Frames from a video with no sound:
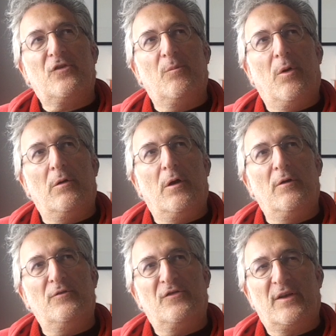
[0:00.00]

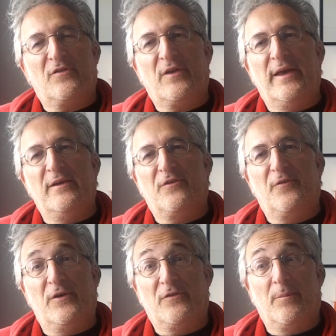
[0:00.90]
tomorrow, Saturday, is the
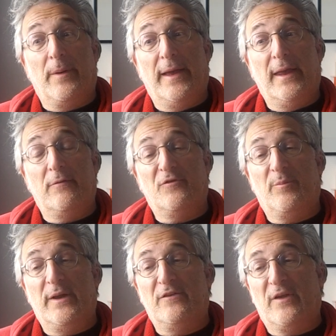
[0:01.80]
first of May,
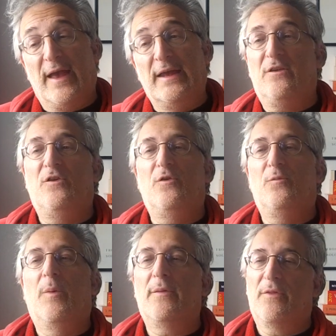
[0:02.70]
which means a
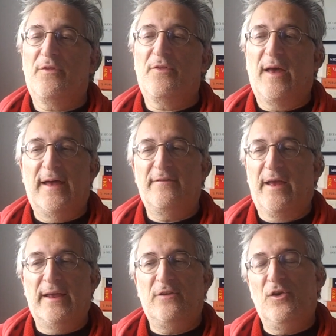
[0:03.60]
new month and
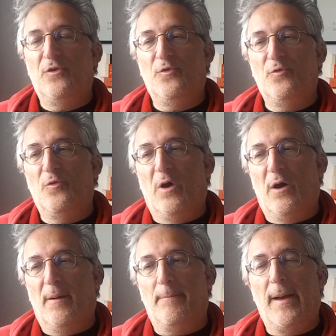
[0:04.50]
a new
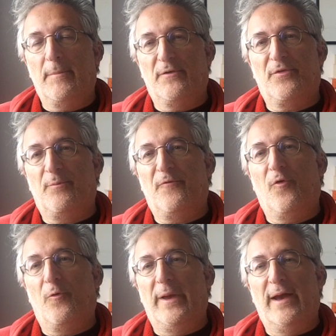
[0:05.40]
uh, mammoth
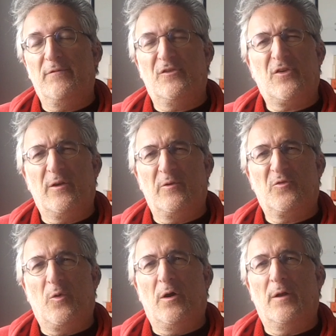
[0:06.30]
for me. I haven't decided
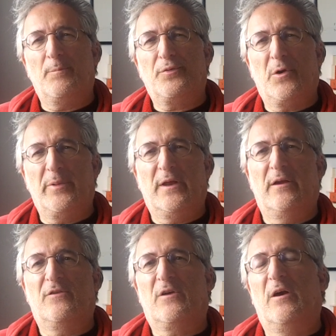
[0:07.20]
which one. I'm probably
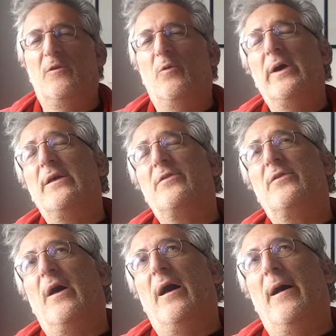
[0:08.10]
going to go
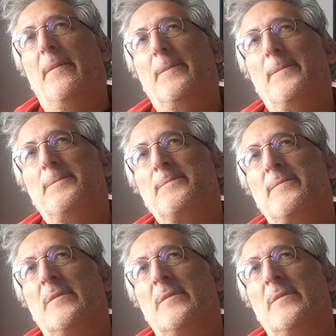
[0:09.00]
with um,